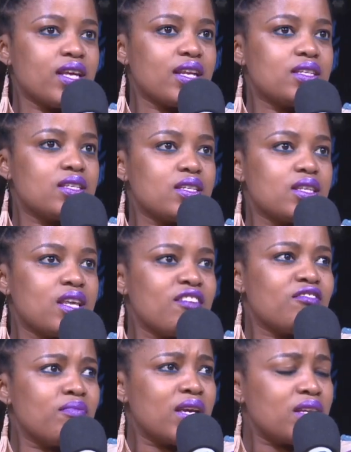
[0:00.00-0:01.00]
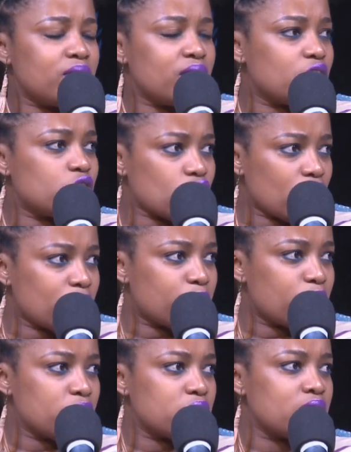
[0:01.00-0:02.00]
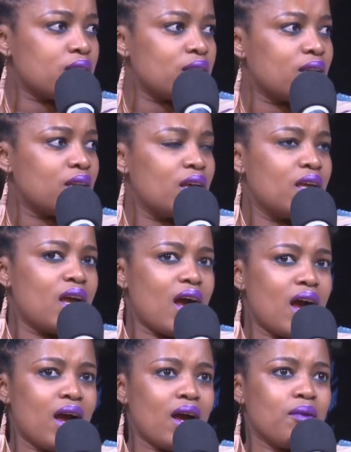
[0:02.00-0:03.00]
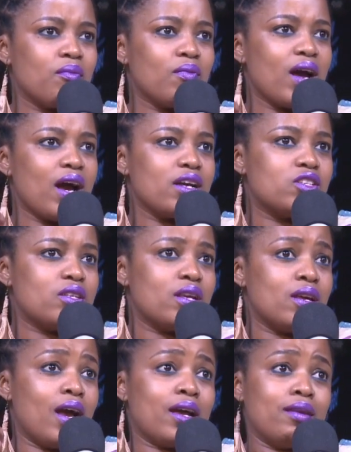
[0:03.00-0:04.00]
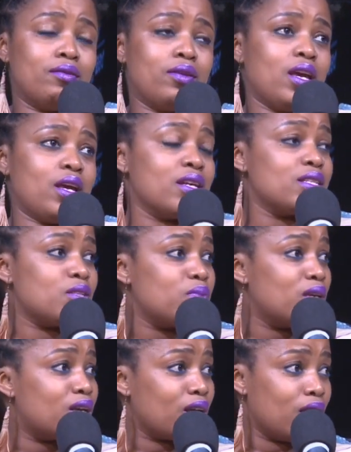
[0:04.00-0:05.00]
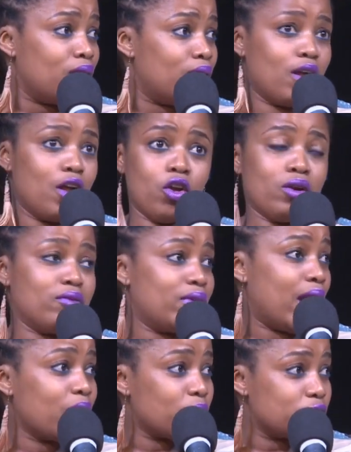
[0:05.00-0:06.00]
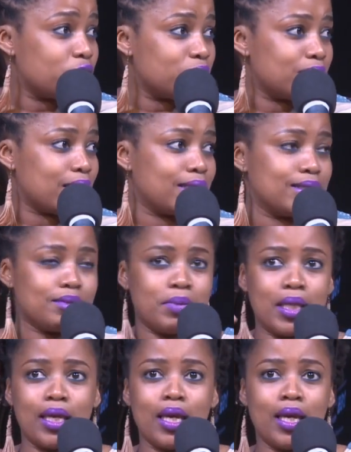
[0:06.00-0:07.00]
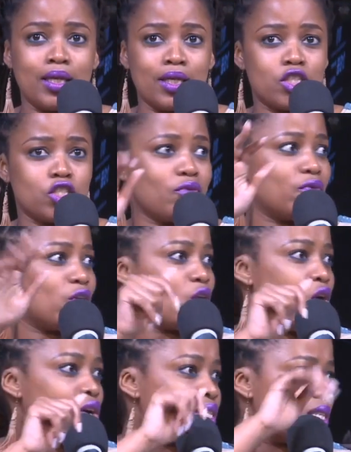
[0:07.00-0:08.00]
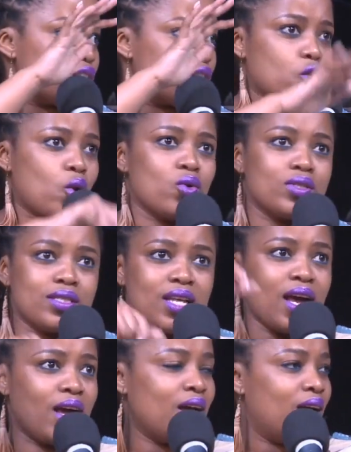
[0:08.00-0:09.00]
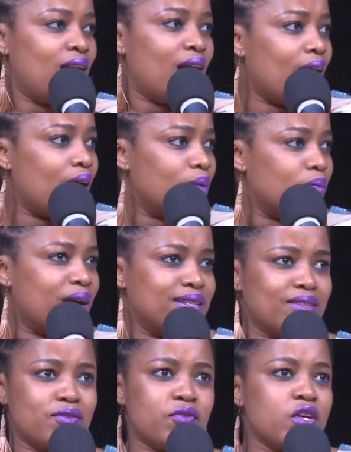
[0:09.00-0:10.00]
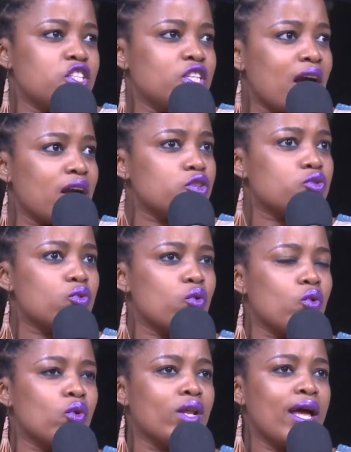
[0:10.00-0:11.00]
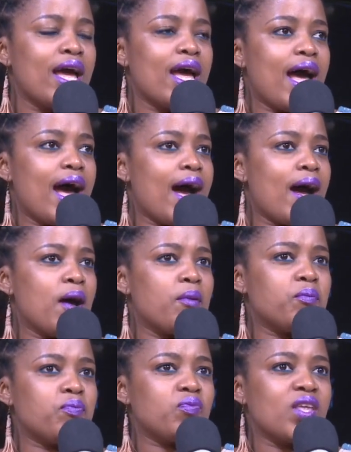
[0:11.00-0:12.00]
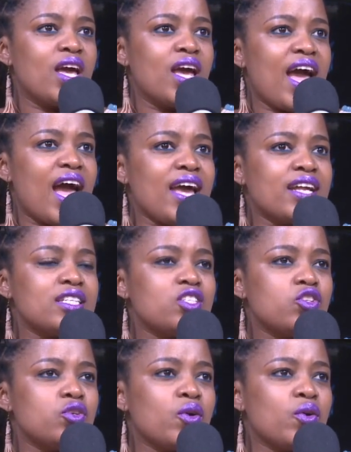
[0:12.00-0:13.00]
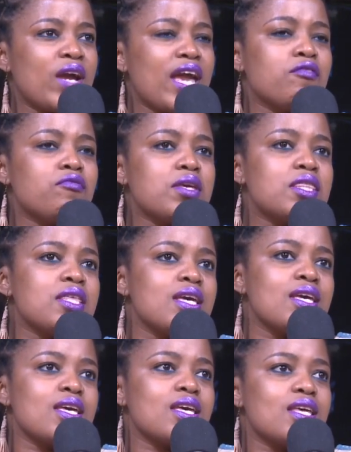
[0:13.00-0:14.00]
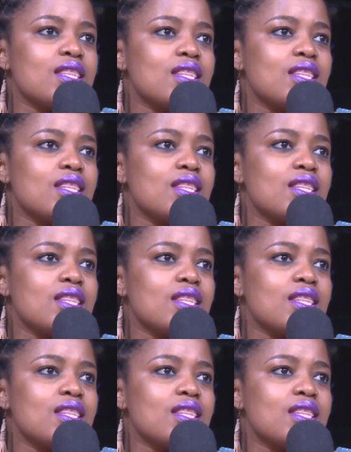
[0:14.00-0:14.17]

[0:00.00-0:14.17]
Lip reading: that they've made me a stronger person. I can speak a lot of languages. I can speak English, Afrikaans, isiXhosa. I did French in high school. And, you know, everything